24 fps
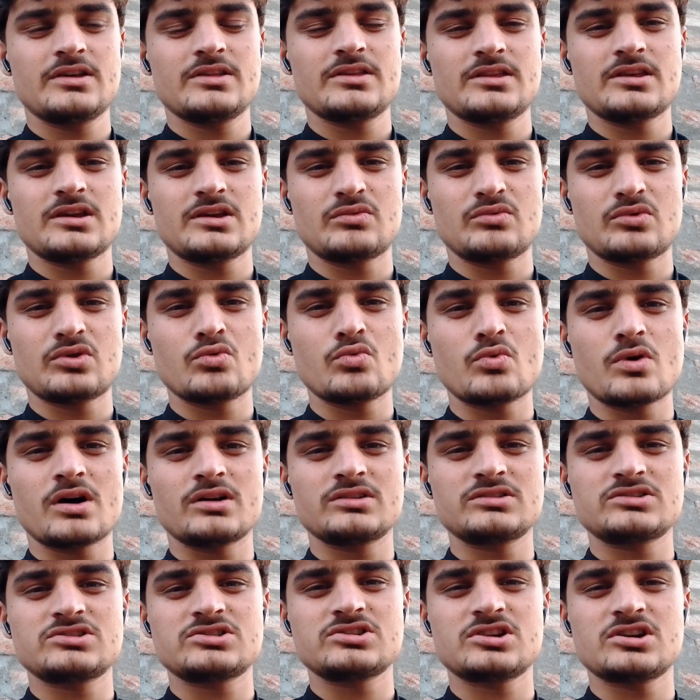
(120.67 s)
that we
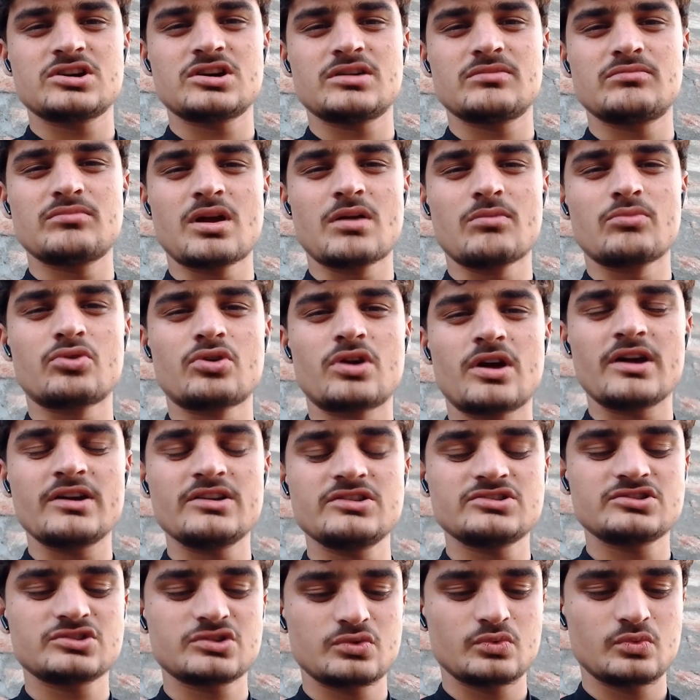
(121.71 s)
want to
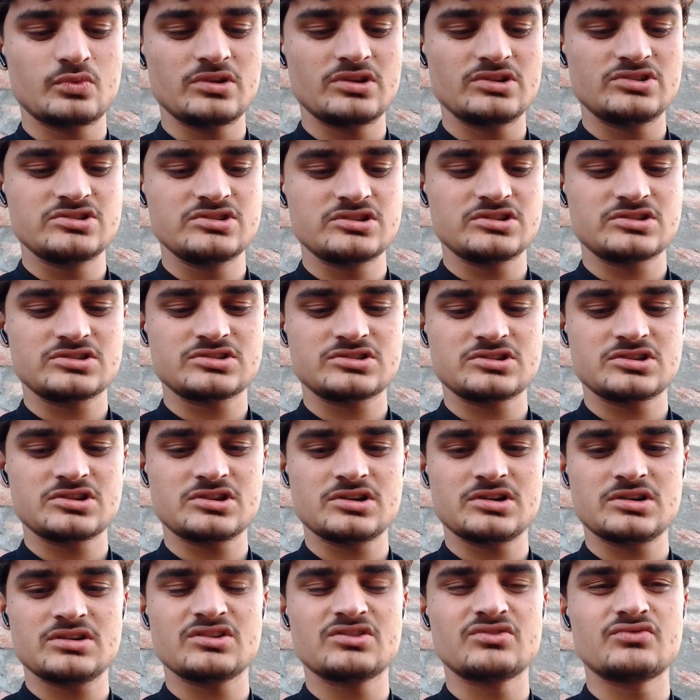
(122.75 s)
memorize, we just
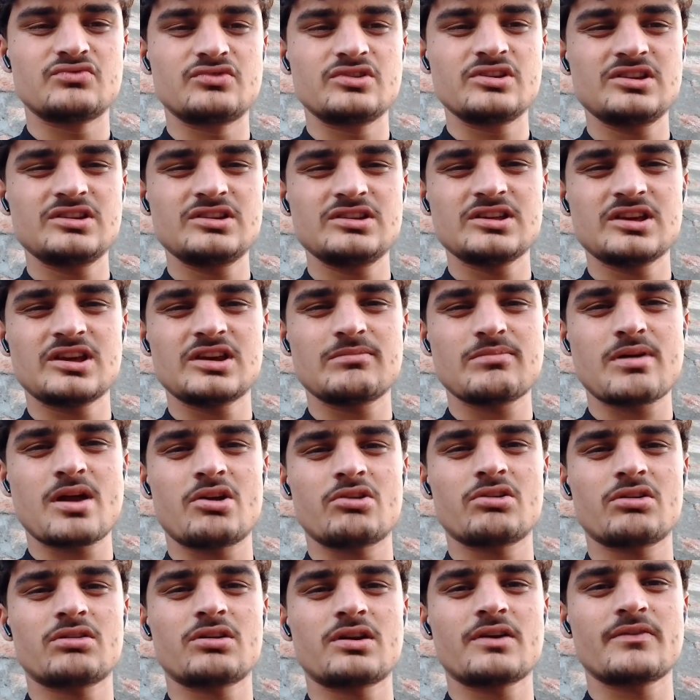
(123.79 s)
read that
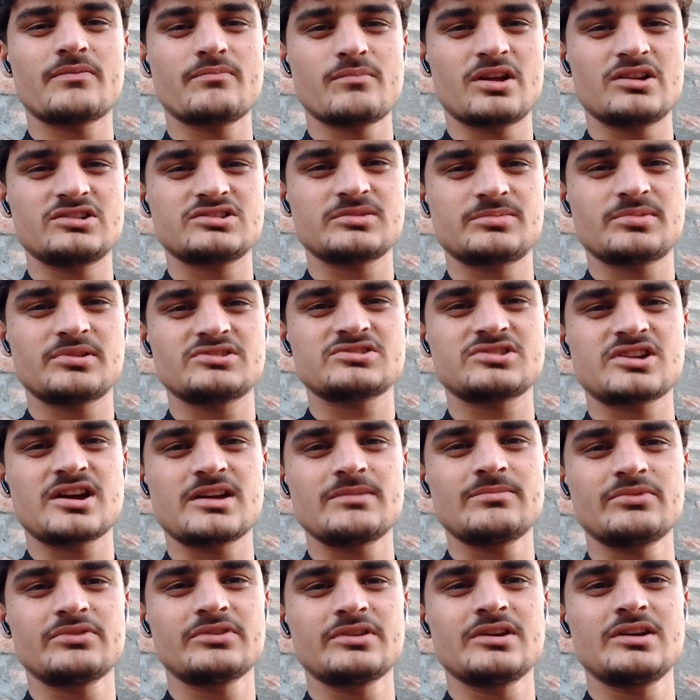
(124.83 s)
paragraph multiple
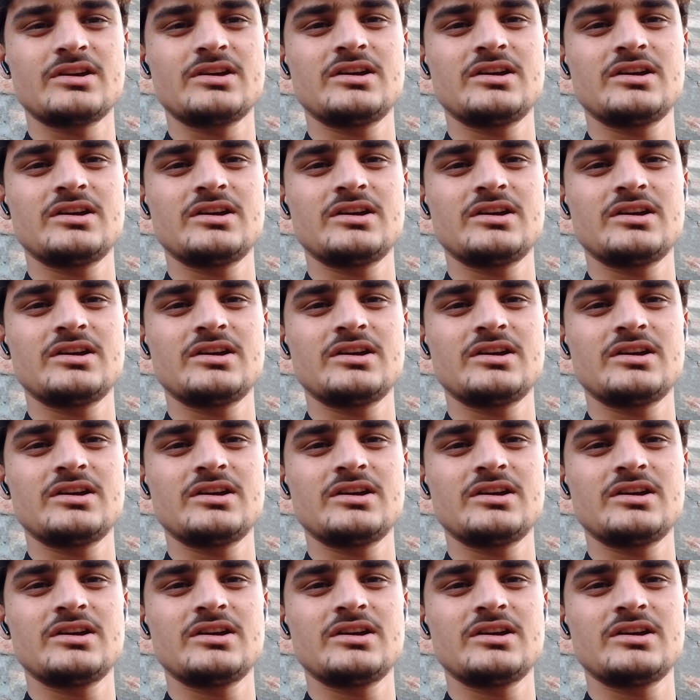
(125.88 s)
times,